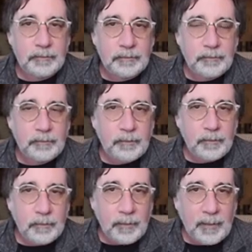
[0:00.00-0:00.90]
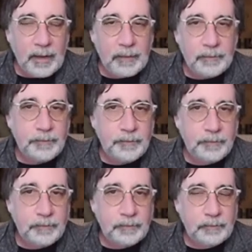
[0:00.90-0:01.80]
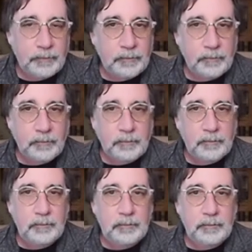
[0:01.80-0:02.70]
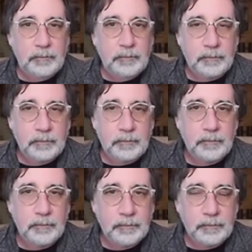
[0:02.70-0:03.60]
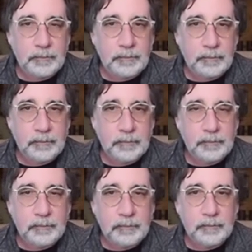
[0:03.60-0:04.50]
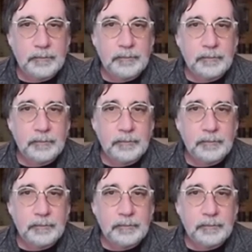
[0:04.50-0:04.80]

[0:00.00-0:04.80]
This person isn't speaking.